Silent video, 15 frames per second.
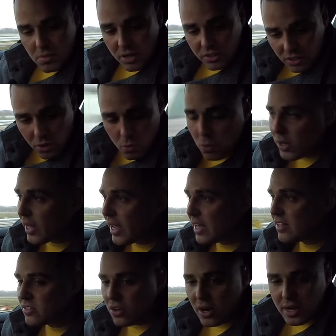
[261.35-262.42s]
I don't know what it
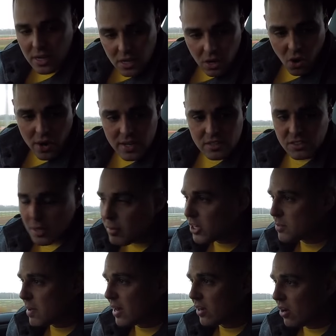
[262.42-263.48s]
is I like so
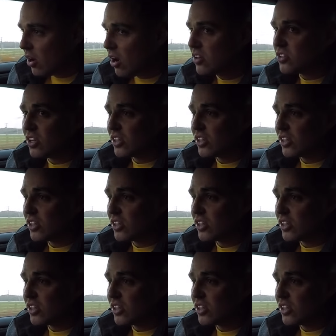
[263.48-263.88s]
much about cars.